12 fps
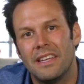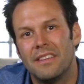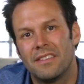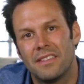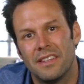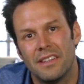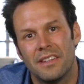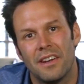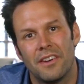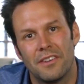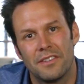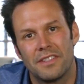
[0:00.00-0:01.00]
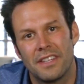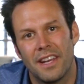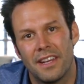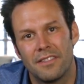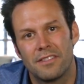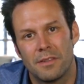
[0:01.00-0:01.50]
easy to
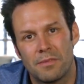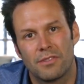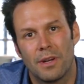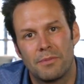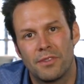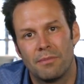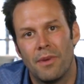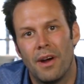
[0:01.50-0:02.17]
understand subscription